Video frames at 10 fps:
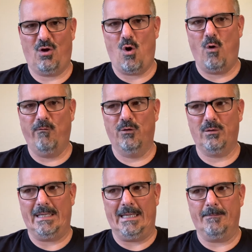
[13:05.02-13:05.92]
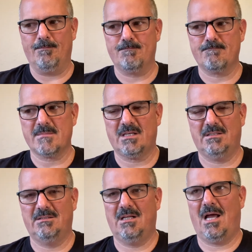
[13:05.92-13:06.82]
overly,
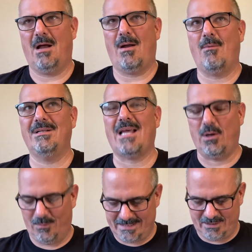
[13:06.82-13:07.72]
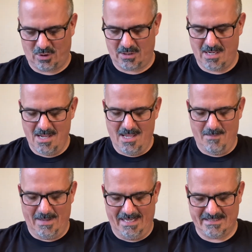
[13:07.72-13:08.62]
I don't want to say dark,
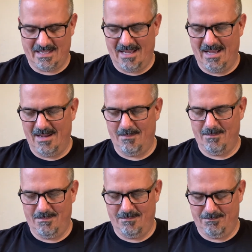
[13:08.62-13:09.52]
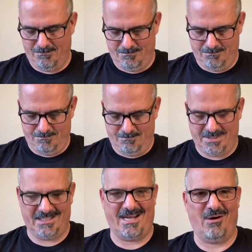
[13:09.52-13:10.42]
but
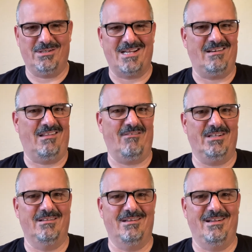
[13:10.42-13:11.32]
the tower is 9/11.